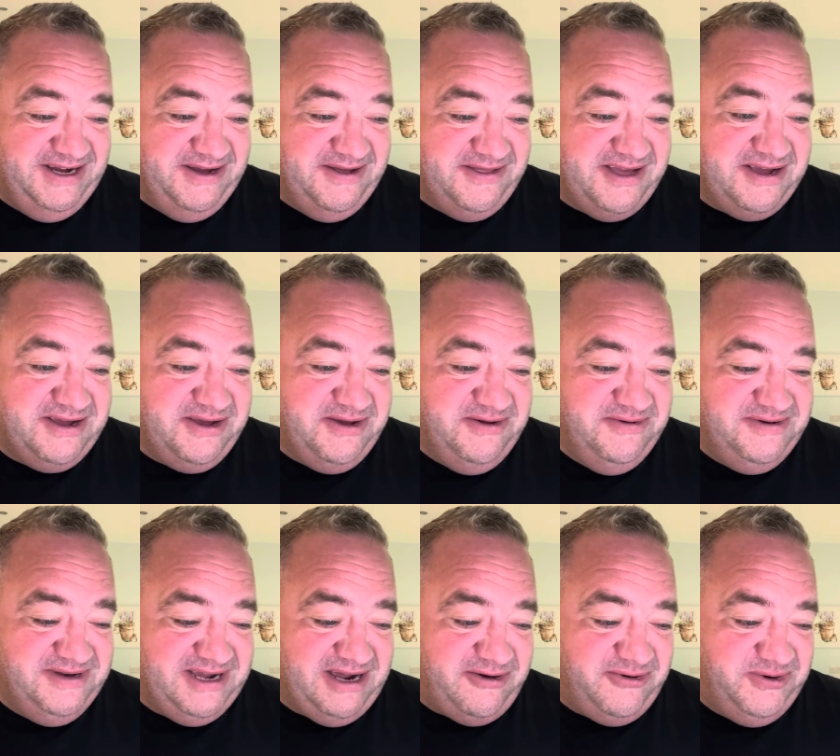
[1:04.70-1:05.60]
Thank you,
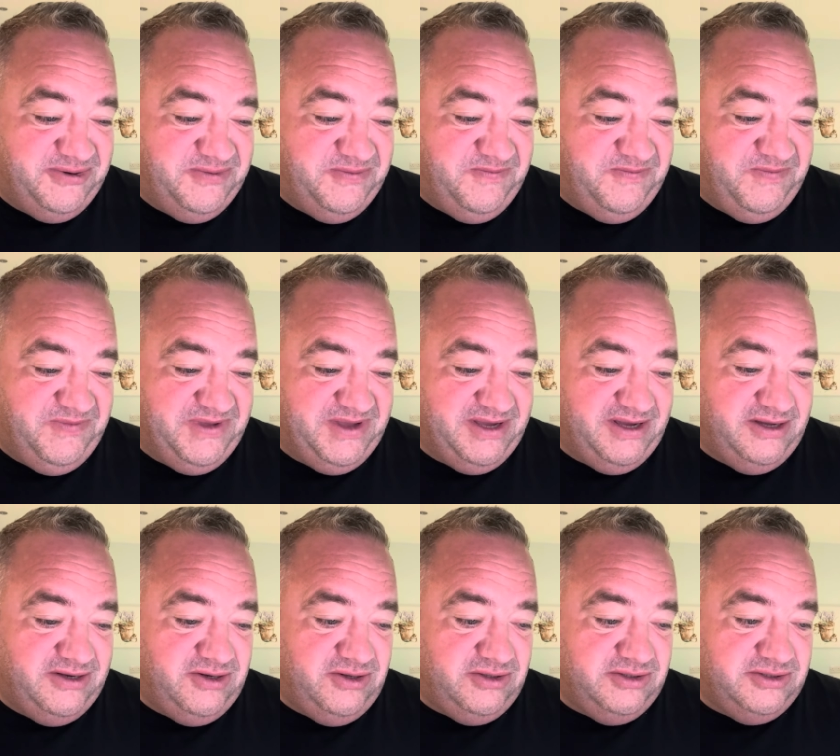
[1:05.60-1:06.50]
Daryl.
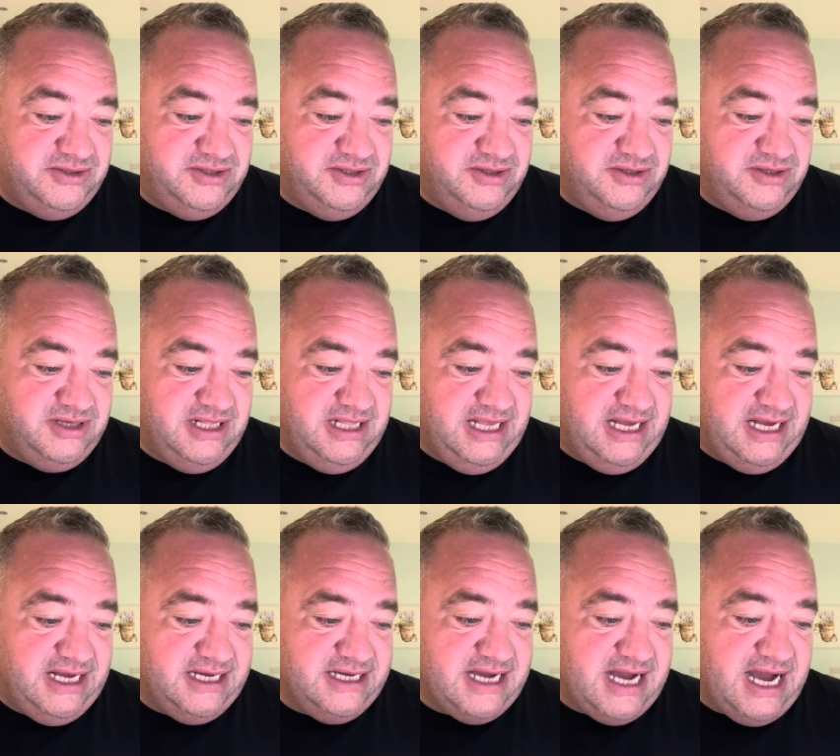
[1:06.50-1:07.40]
And also
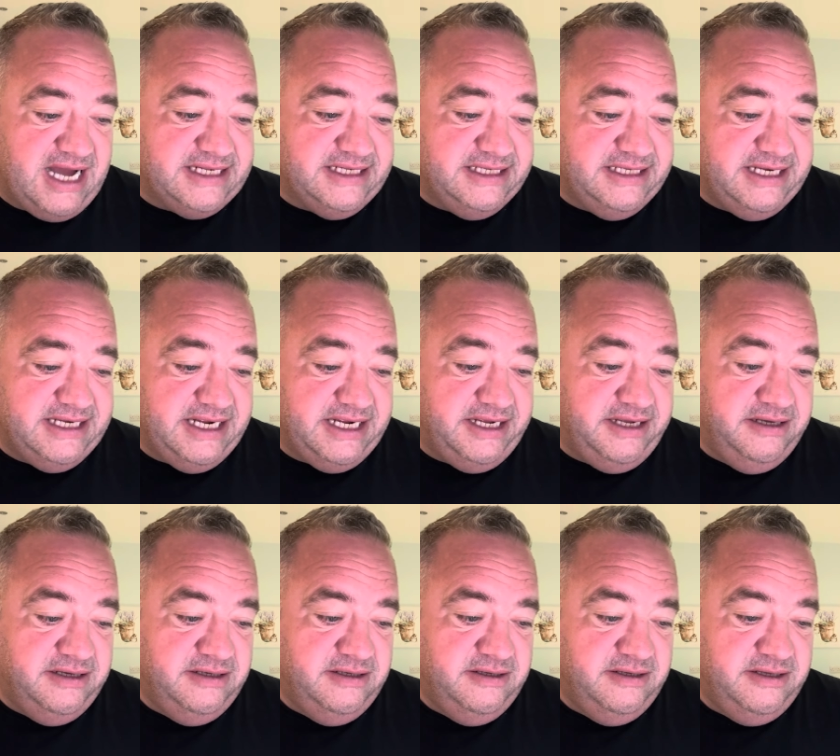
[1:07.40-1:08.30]
Clark Andy.
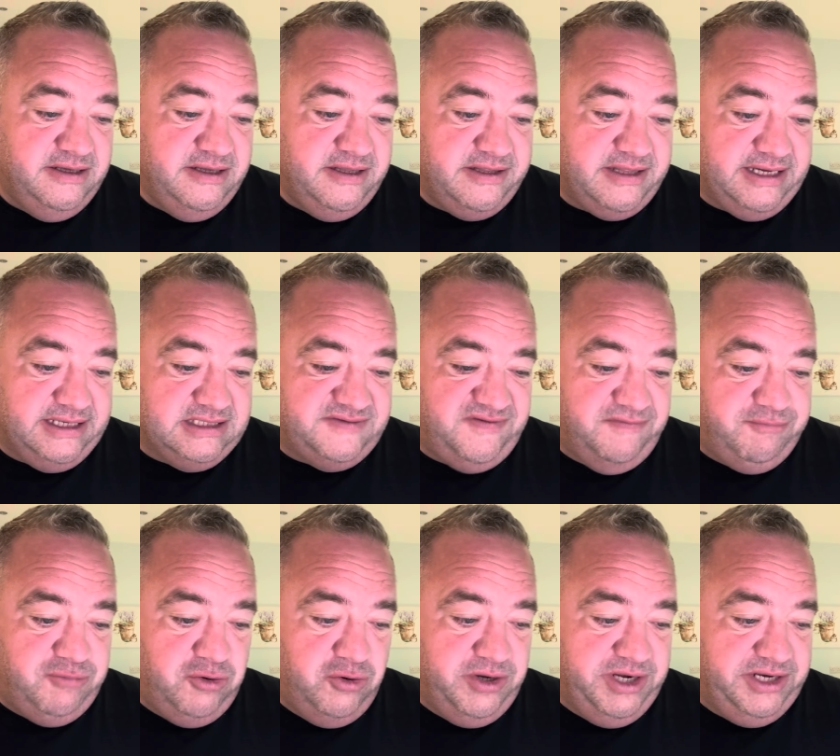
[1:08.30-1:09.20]
Thanks for
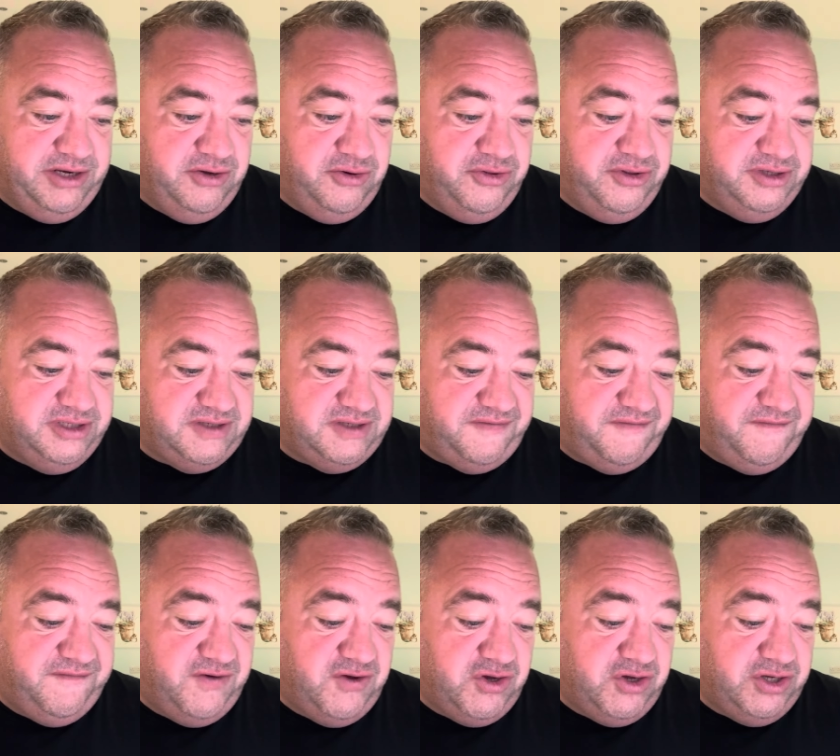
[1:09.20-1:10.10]
putting others
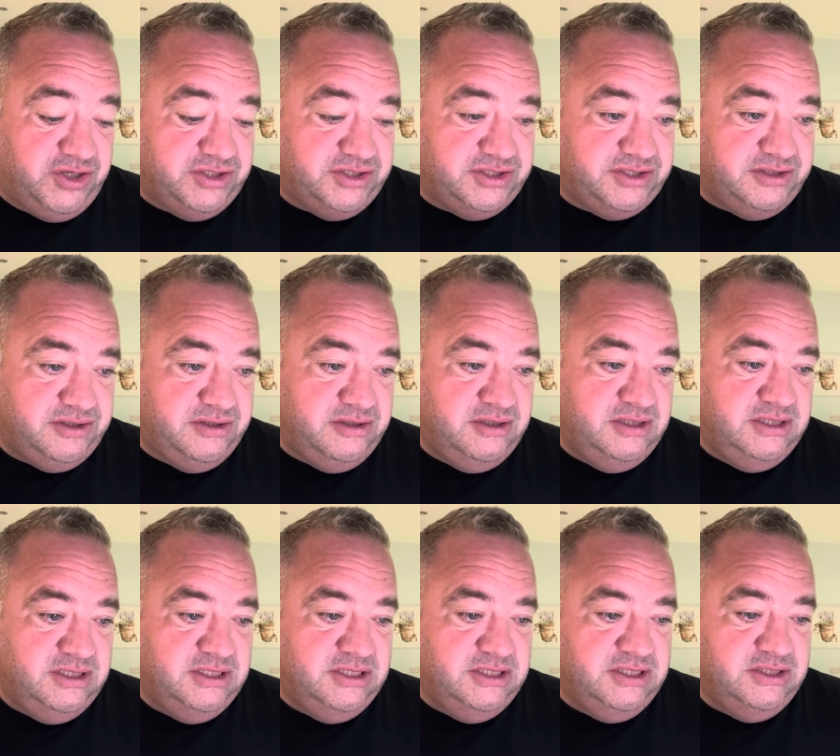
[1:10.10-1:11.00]
first.
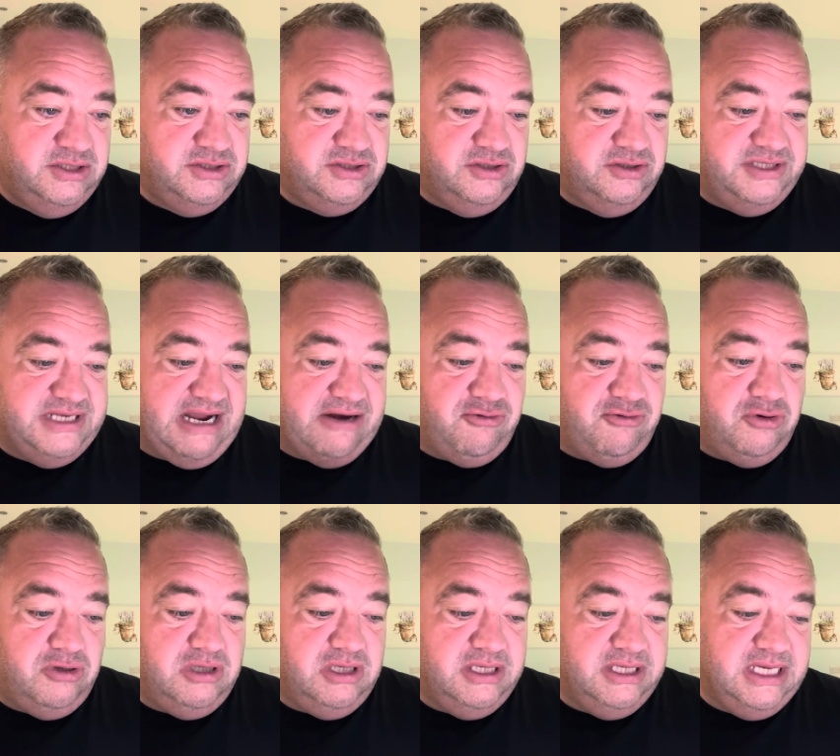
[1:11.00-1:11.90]
So
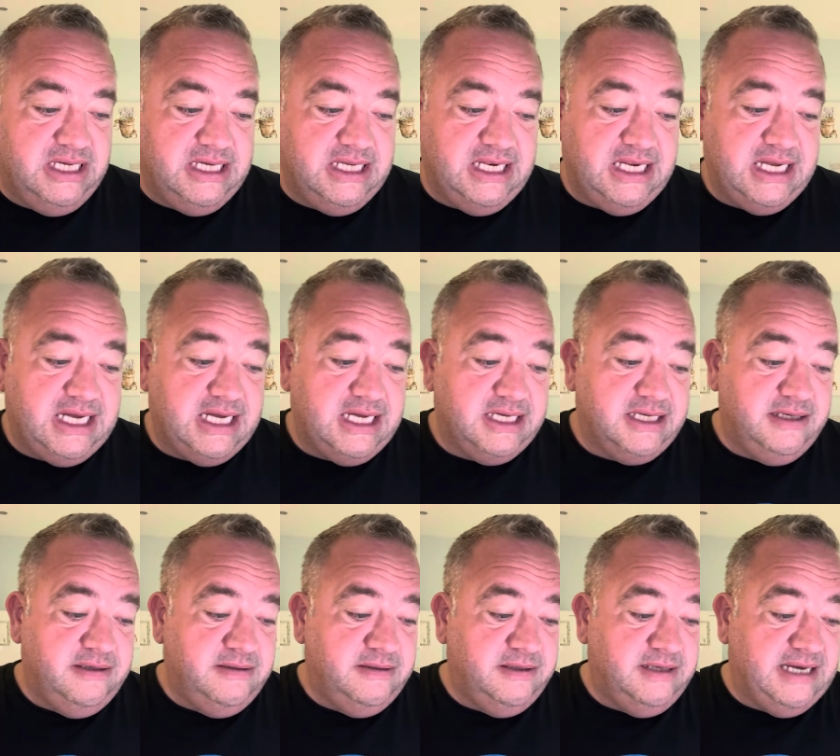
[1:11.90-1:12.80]
Daryl and Clark
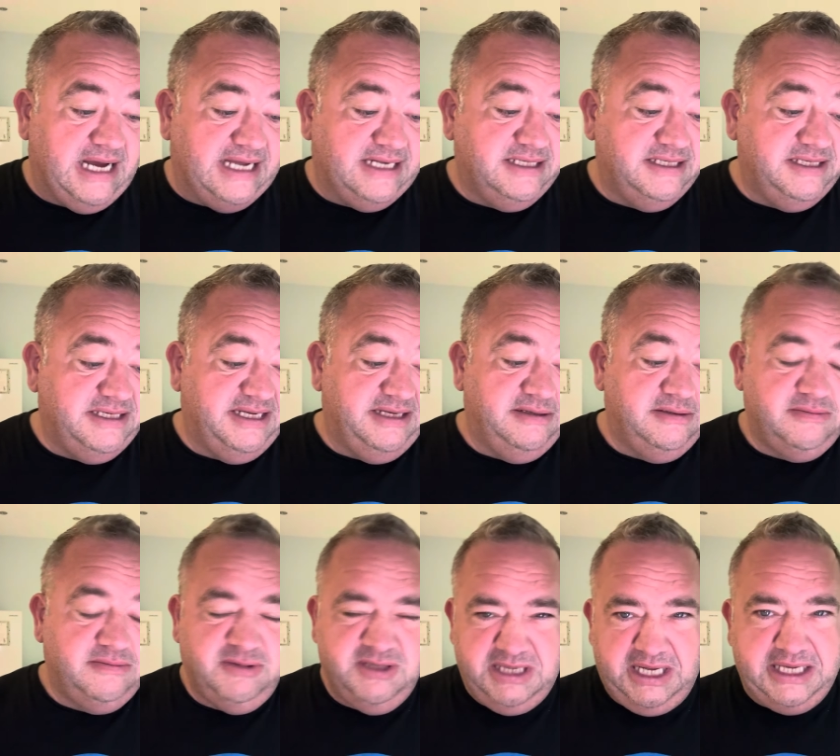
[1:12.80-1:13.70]
Andy,
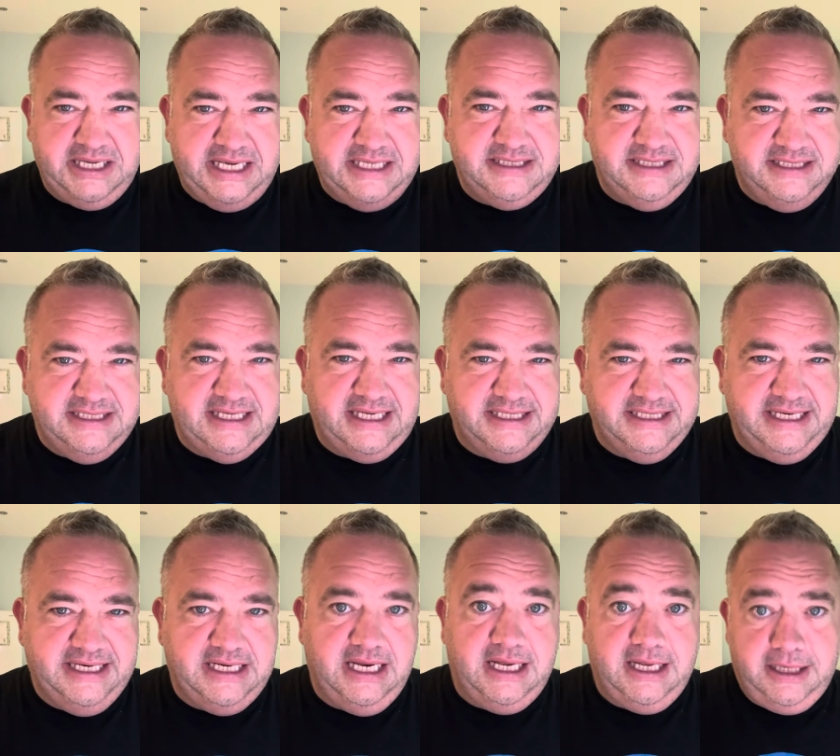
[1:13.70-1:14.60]
which I guess is Andy
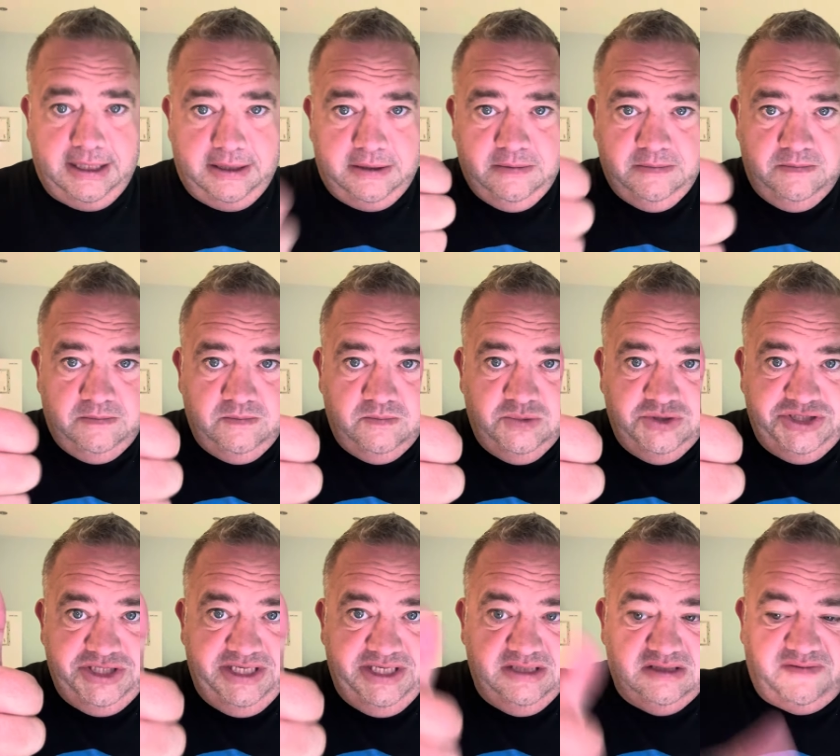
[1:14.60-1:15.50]
Clark.
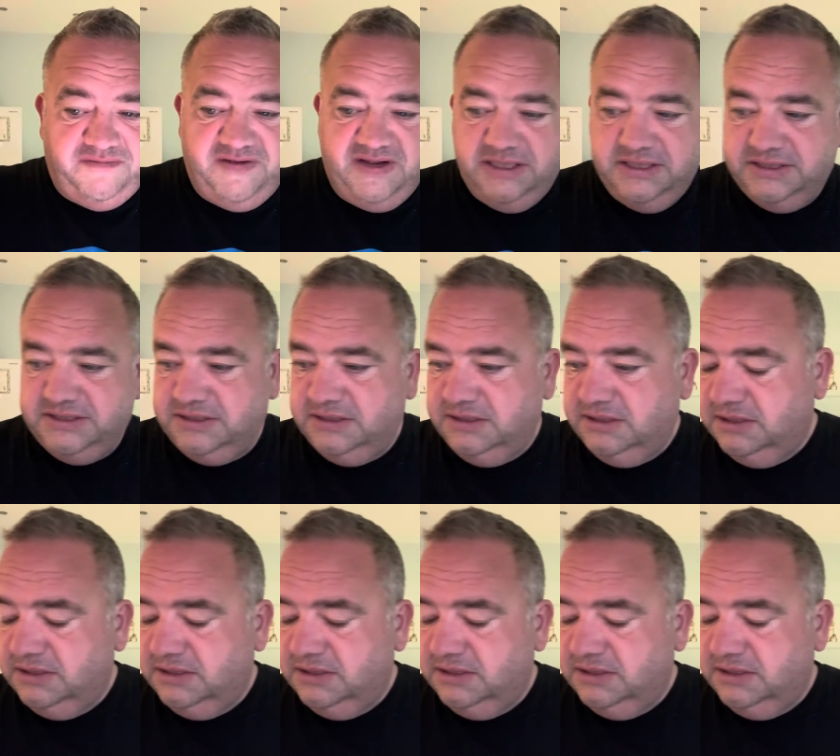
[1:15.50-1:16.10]
Cheers, fellas.